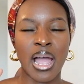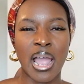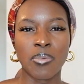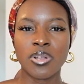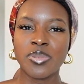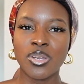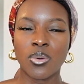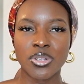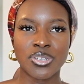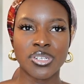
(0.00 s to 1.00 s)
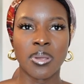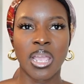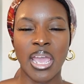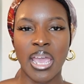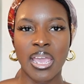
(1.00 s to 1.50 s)
I will be also
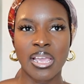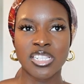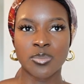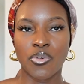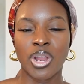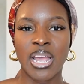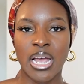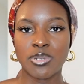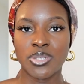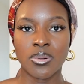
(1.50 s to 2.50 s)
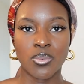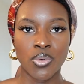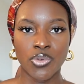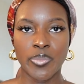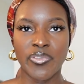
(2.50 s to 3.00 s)
doing a spring capsule
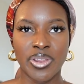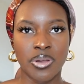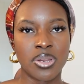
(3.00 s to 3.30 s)
wardrobe video.